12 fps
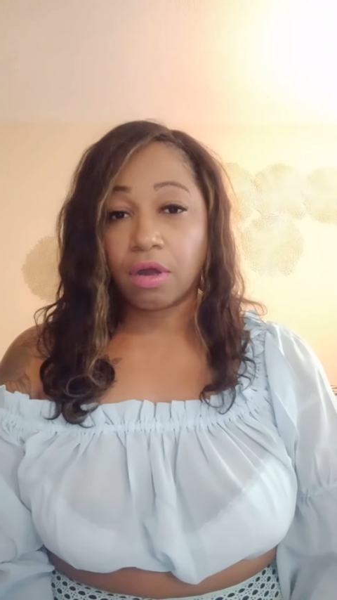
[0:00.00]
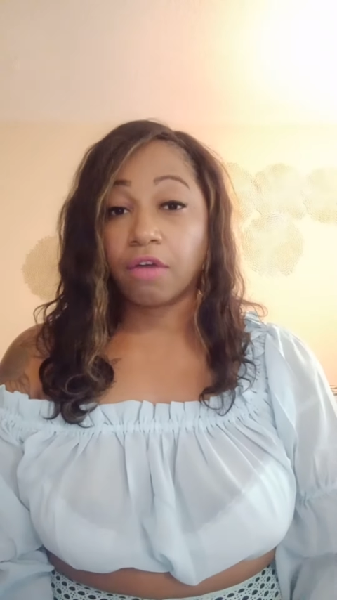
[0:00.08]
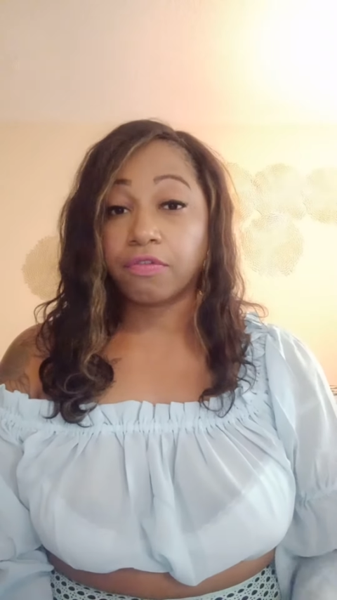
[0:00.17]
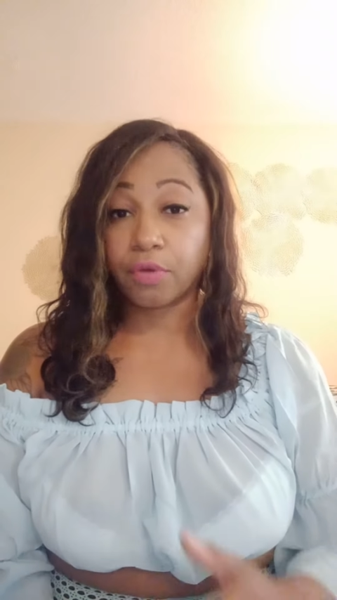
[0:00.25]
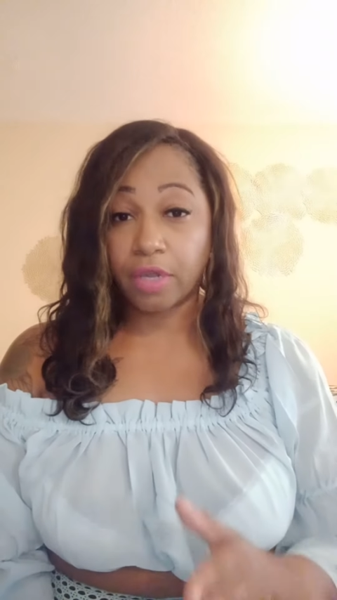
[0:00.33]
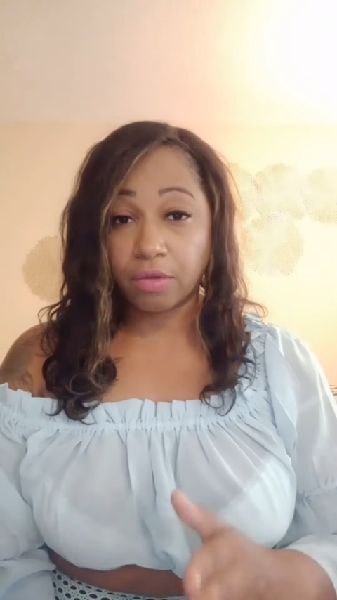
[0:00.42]

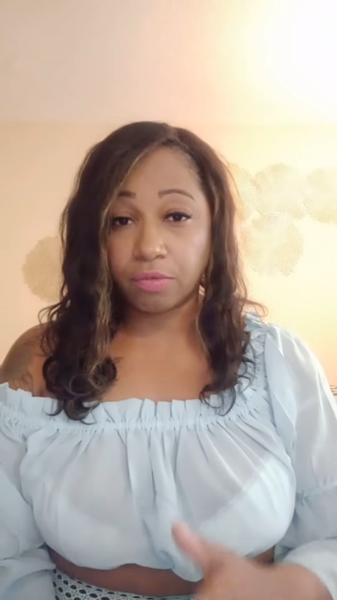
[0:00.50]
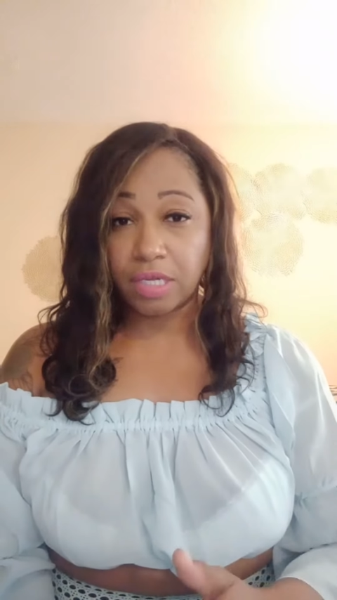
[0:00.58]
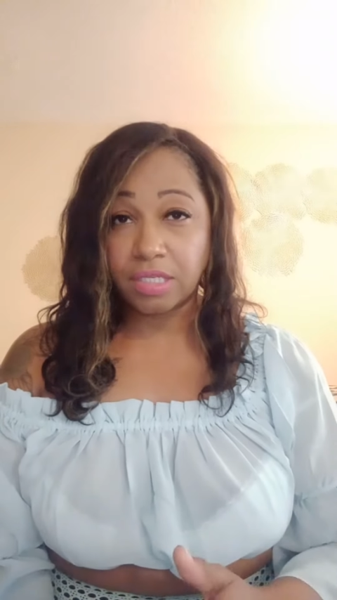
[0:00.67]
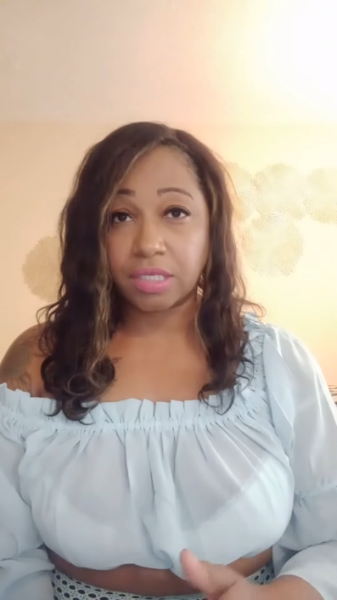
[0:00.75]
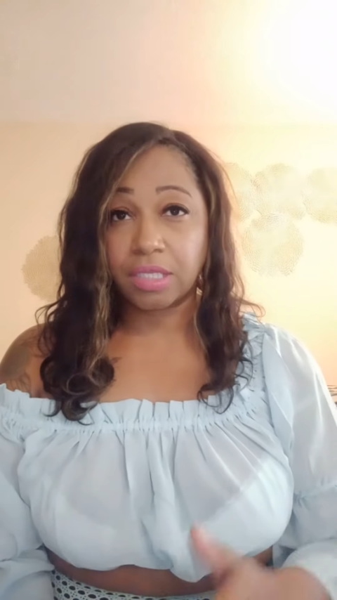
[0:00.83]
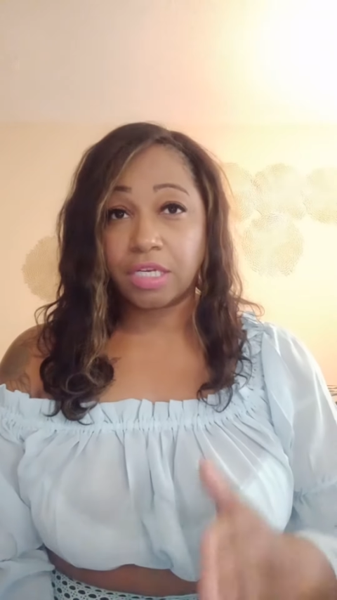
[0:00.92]
are for a
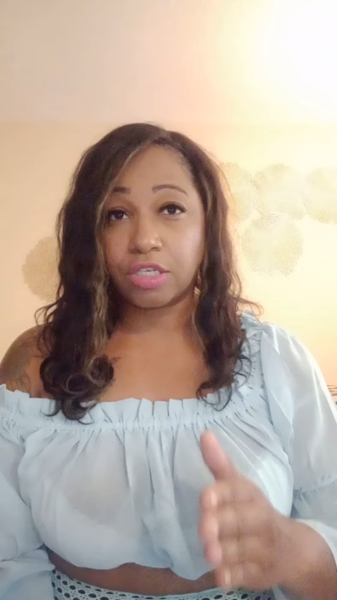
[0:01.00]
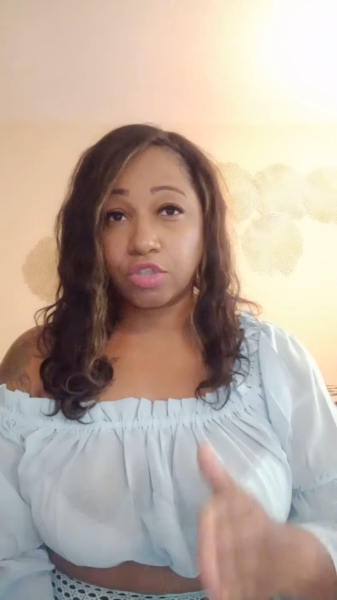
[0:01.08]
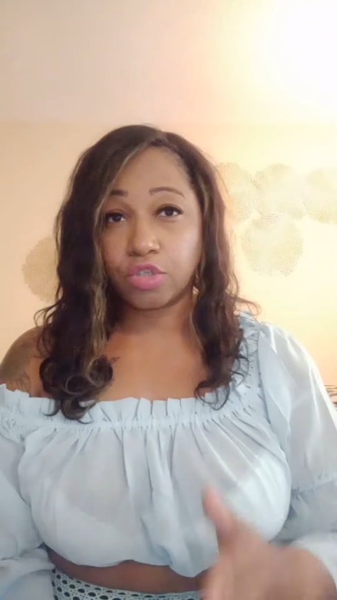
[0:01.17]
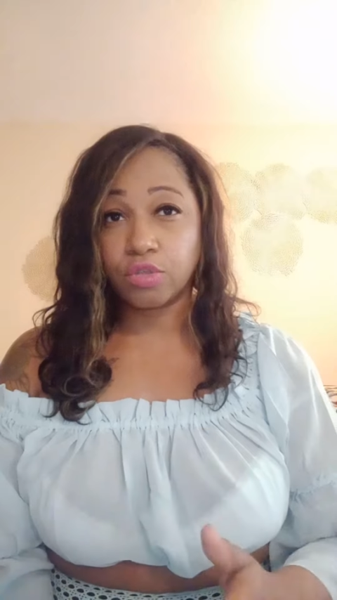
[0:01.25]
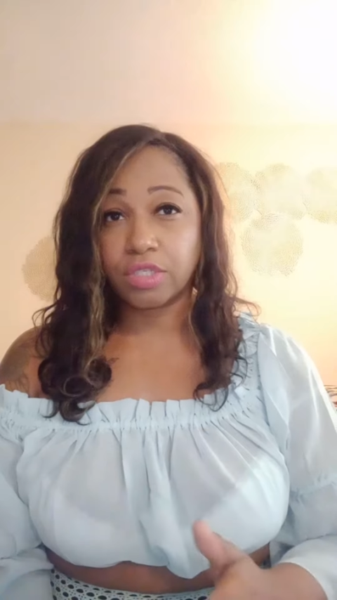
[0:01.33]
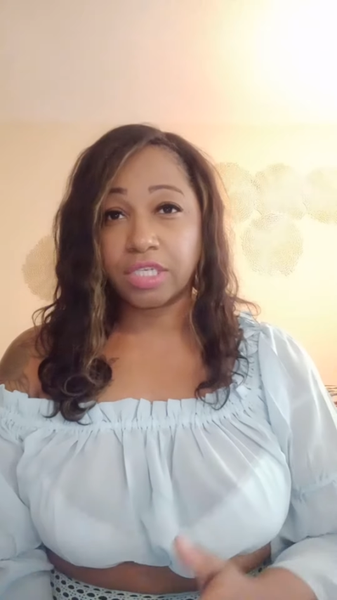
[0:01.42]
reason, and
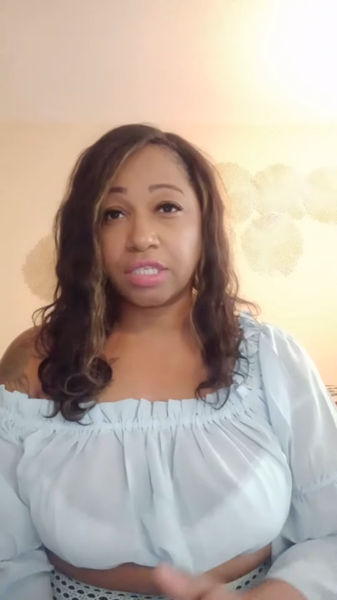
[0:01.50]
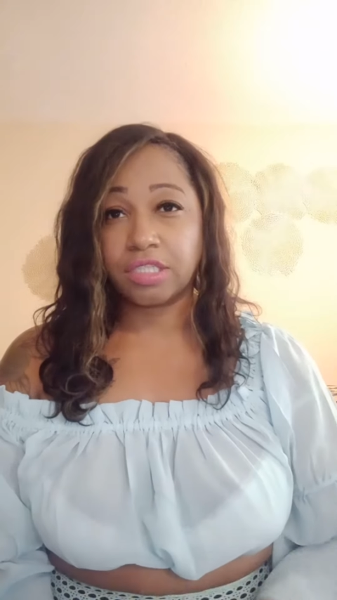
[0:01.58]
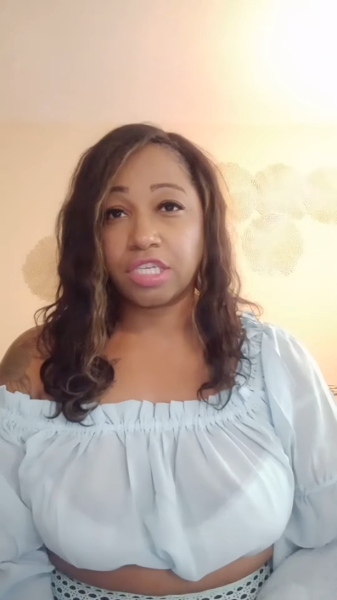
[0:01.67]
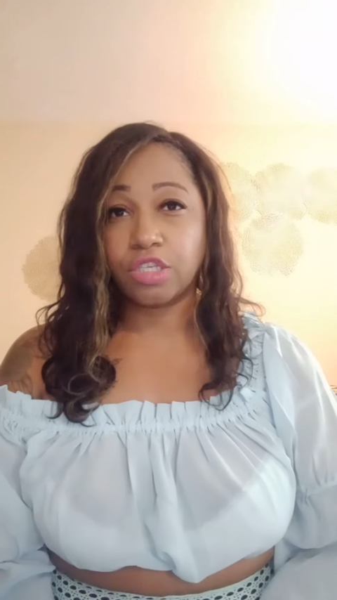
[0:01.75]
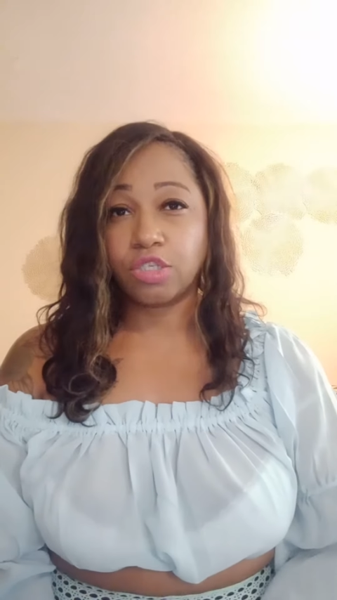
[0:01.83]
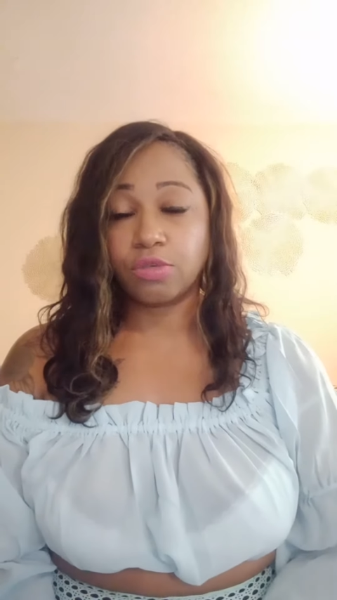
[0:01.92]
it's usually to
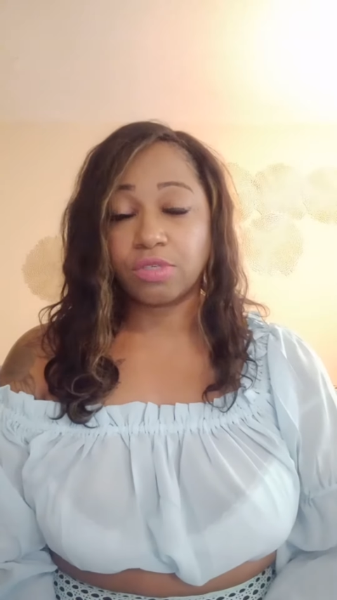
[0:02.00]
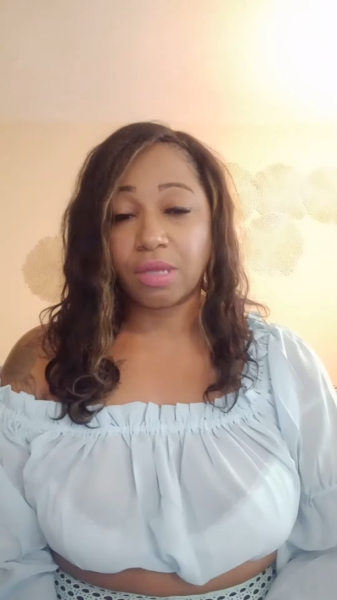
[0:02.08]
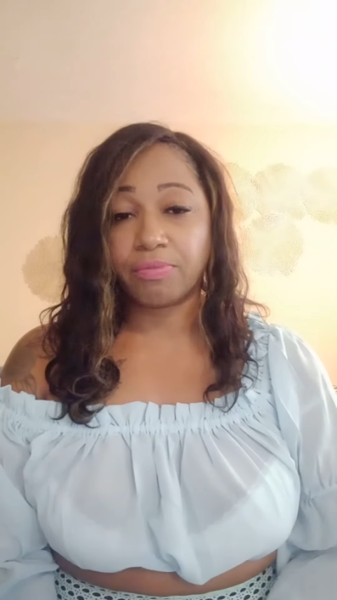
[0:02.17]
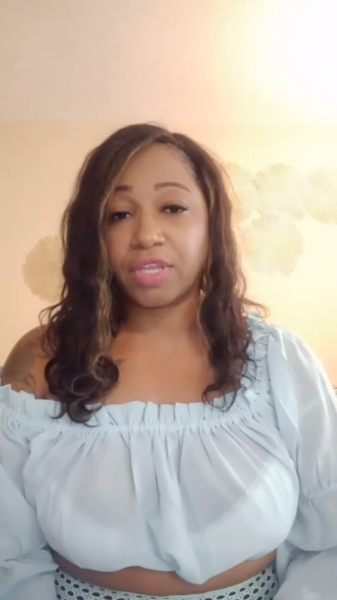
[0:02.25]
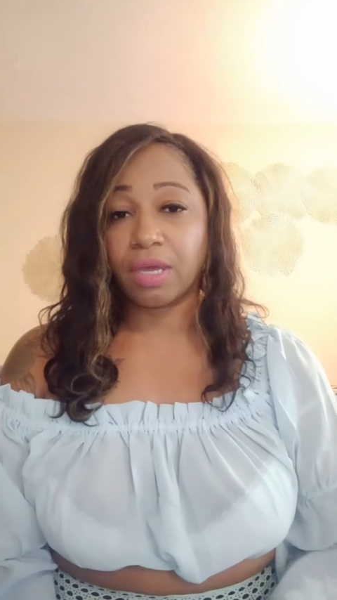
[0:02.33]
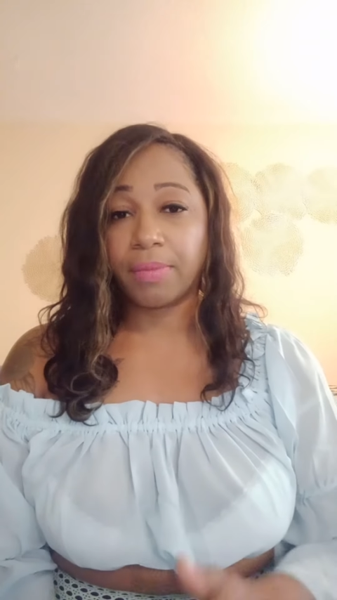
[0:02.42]
teach you
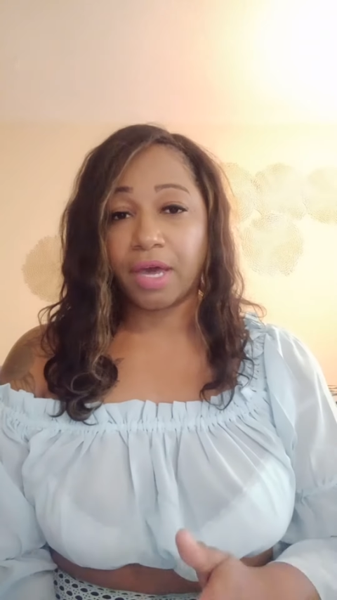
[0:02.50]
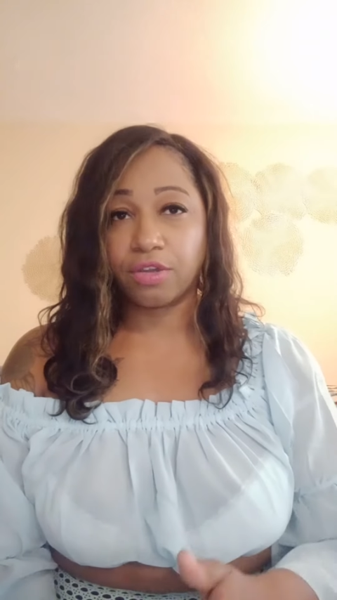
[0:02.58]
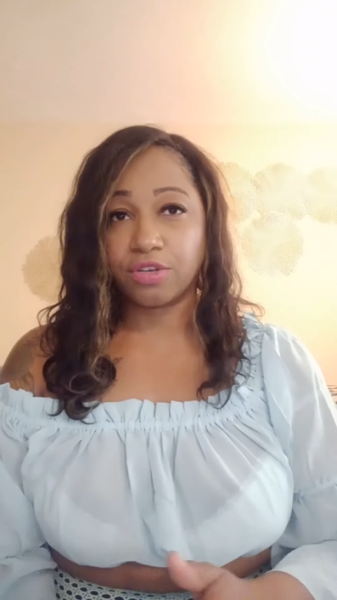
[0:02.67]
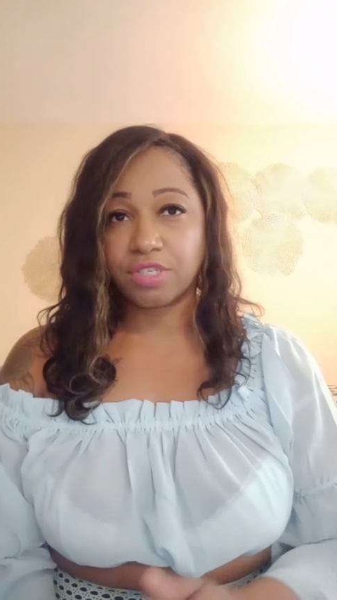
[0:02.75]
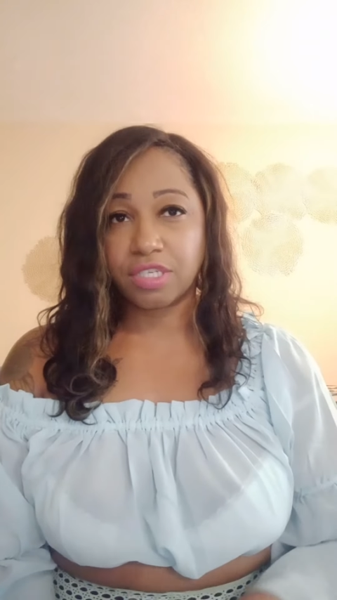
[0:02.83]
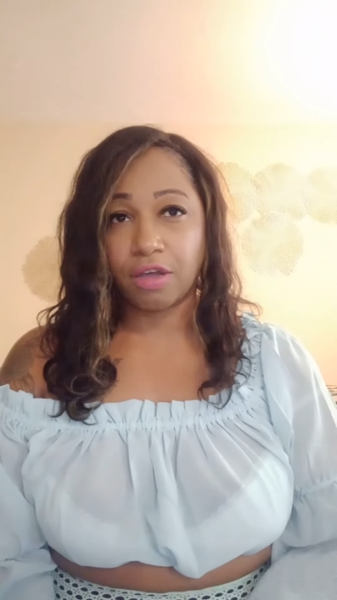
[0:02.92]
something
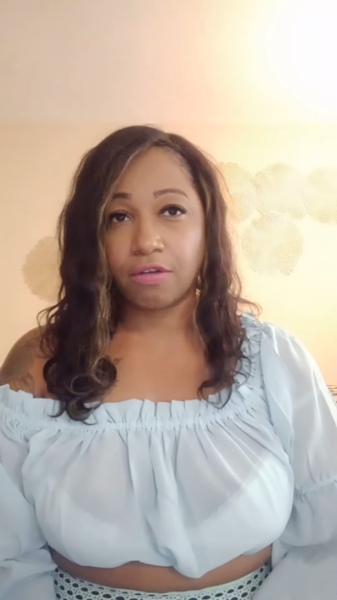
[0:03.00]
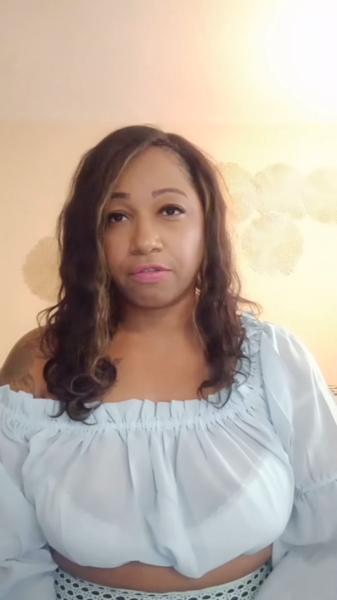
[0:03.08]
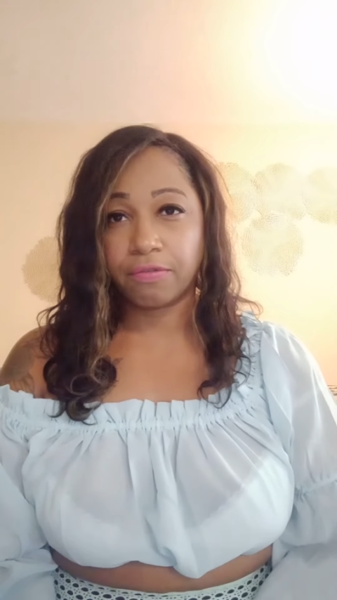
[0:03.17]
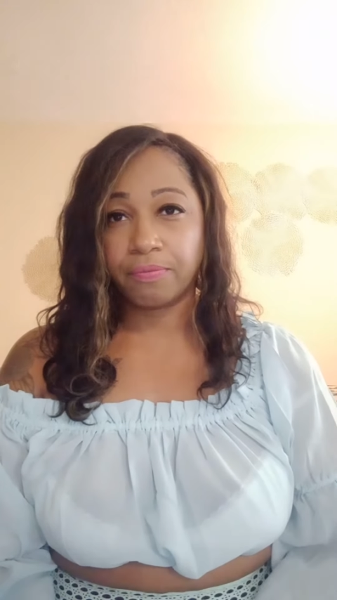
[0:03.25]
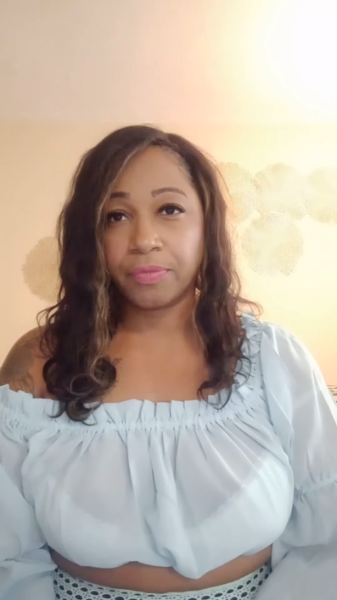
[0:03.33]
about yourself,